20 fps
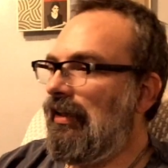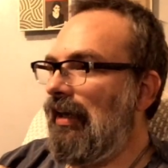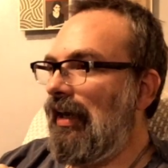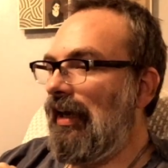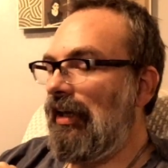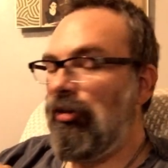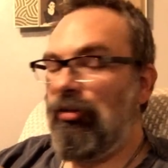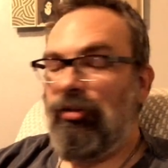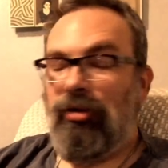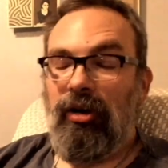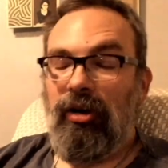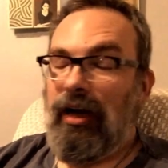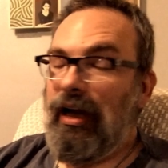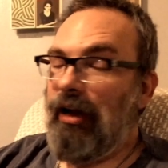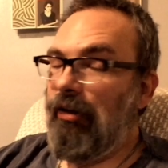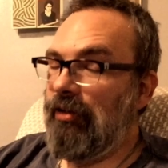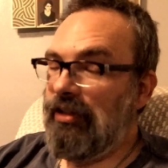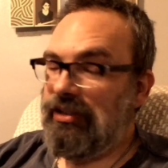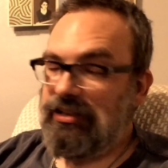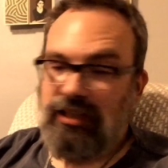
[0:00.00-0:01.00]
I don't know
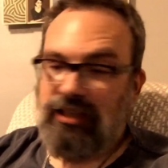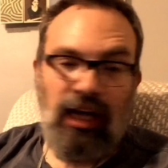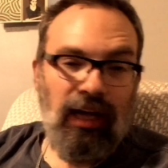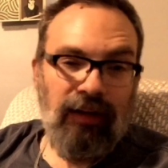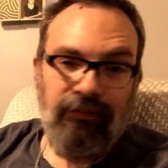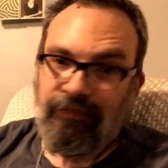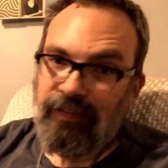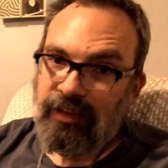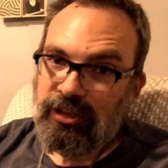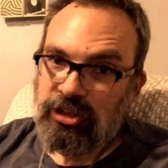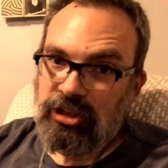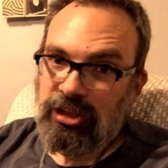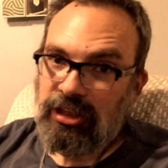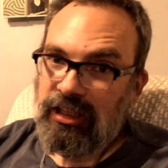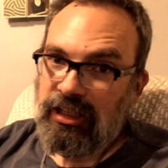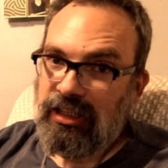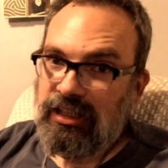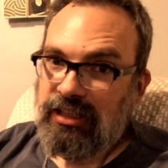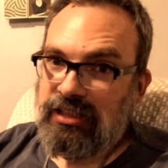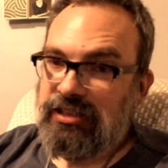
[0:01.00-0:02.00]
how his nonfiction
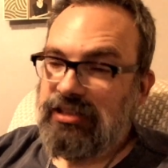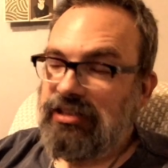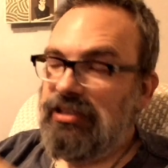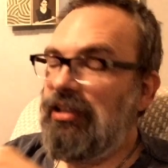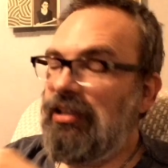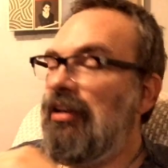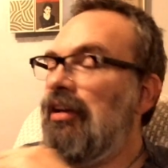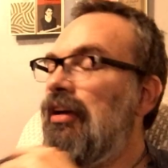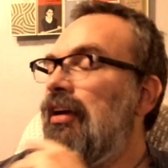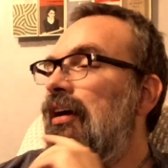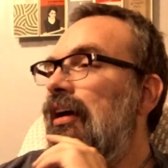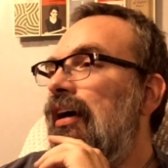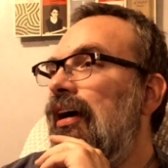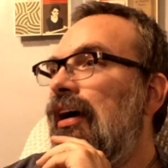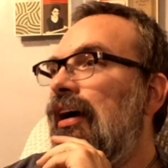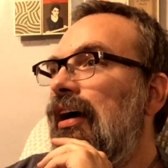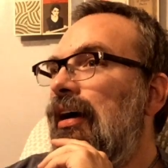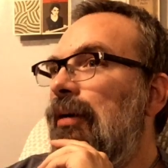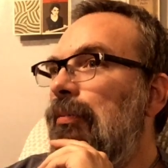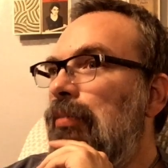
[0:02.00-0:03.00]
is,
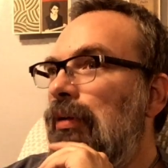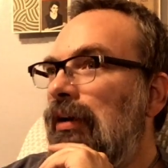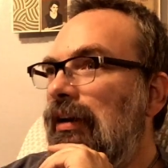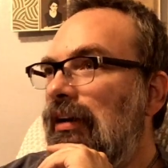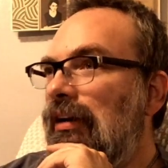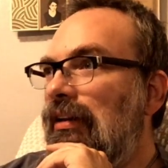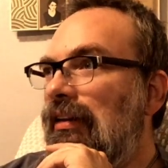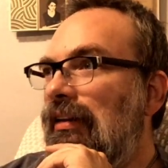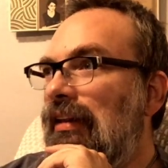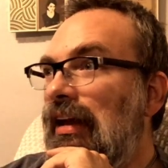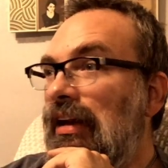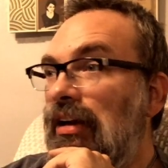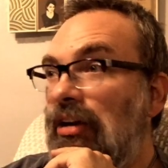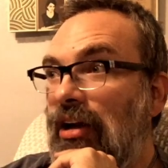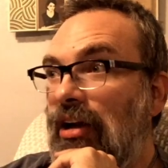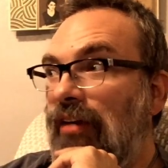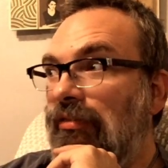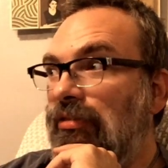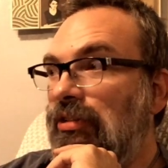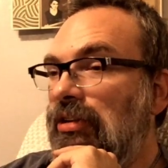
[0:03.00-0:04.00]
but that
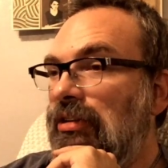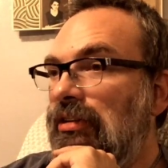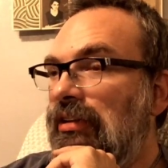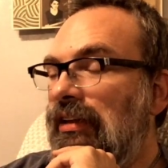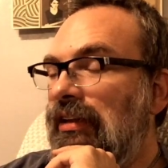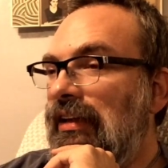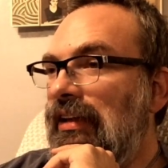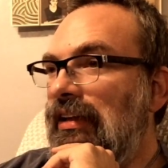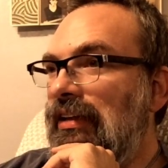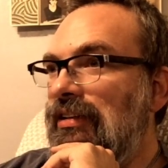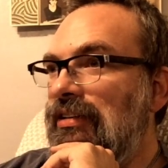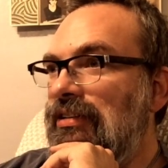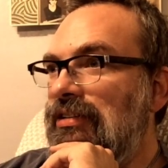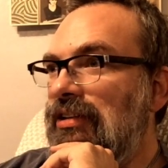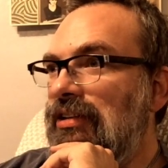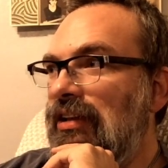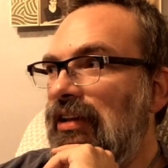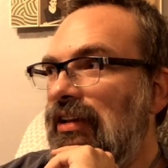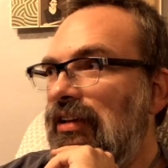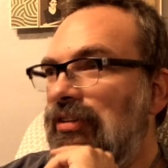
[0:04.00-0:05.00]
novel is
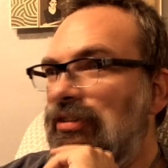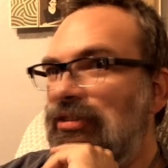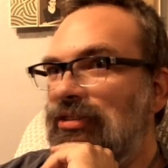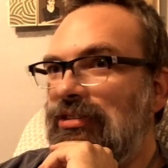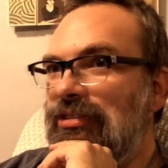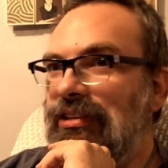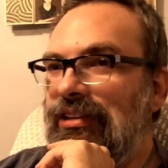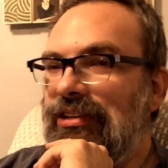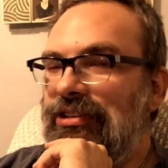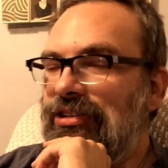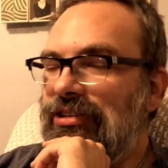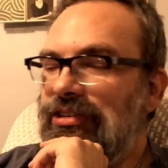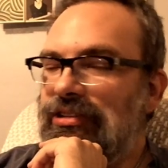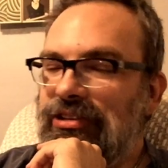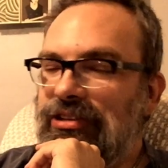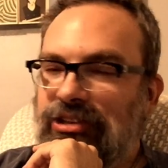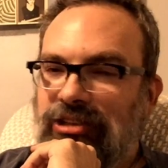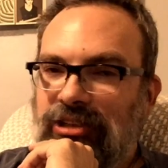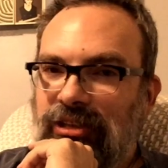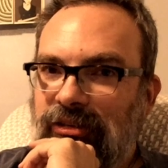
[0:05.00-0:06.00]
it's
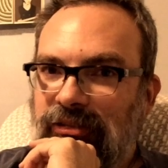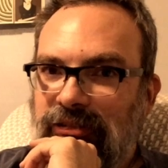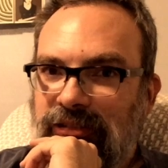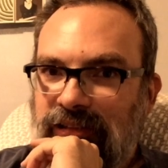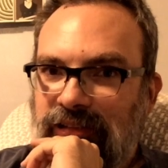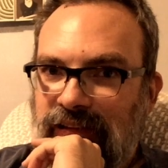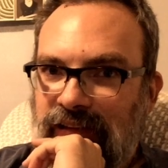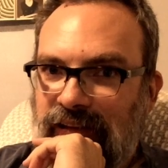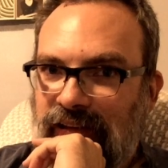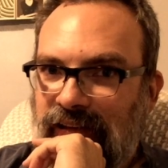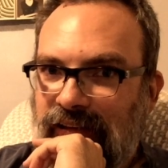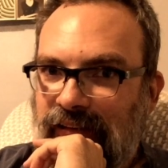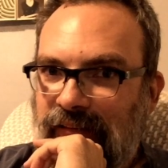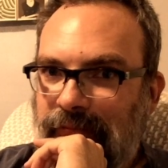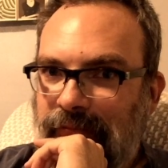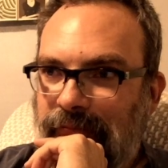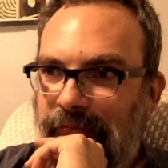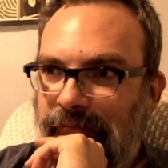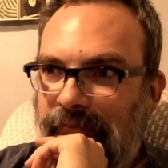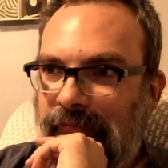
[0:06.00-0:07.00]
just a joke. I
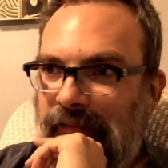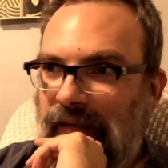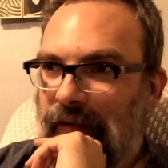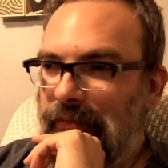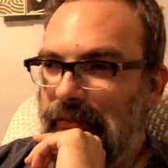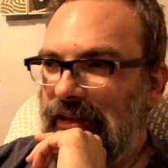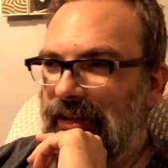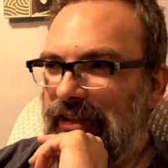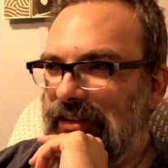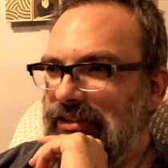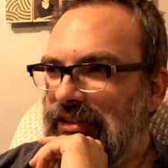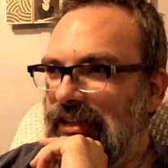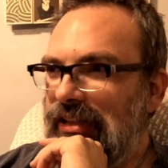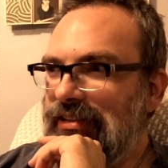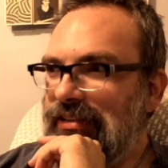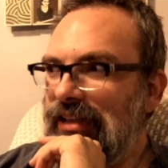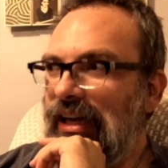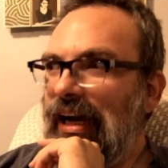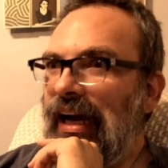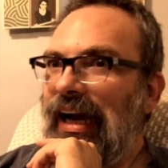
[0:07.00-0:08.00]
mean,
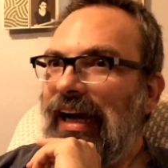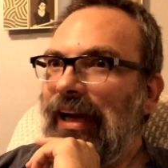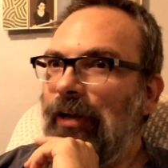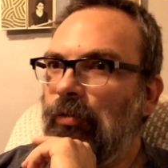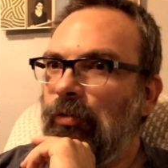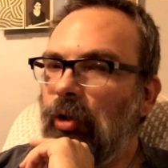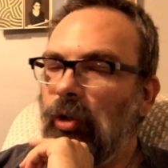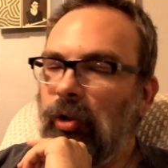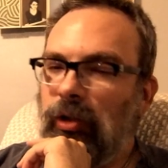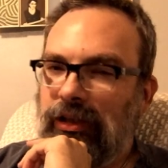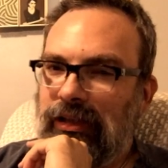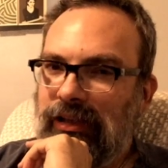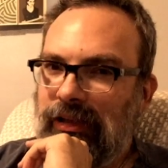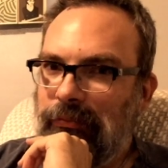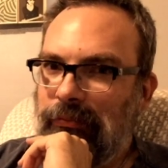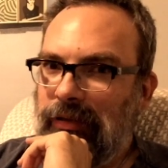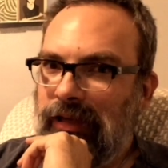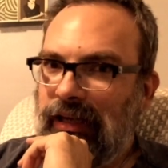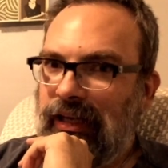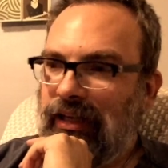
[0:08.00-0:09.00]
it's
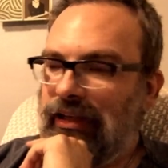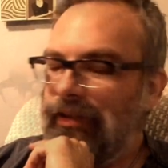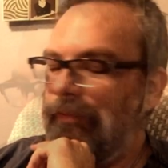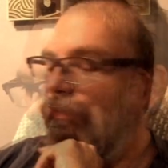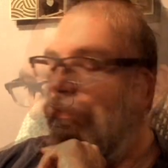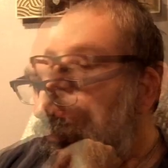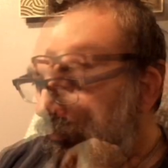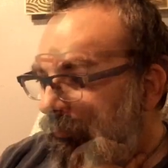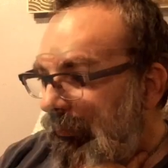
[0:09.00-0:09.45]
eye-rollingly bad.